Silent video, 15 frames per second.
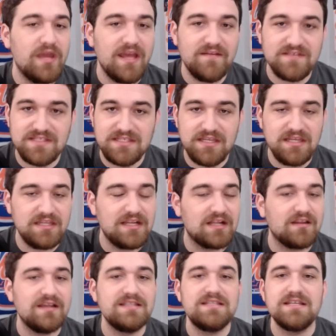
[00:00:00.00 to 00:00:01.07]
have seen
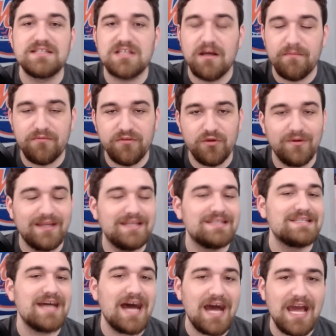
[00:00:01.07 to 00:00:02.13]
Iglesias come through in
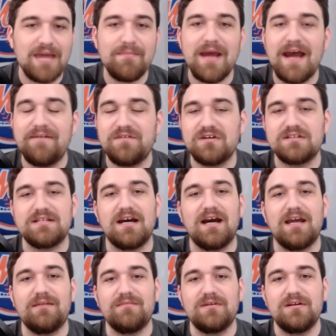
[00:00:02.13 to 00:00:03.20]
time after time.